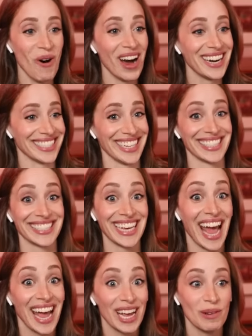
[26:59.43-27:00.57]
What is his
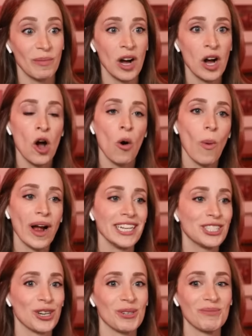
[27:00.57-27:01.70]
game? Why'd he
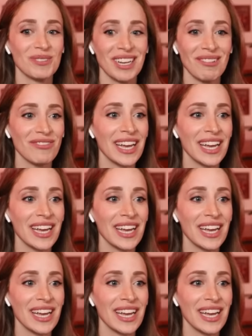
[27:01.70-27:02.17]
turn himself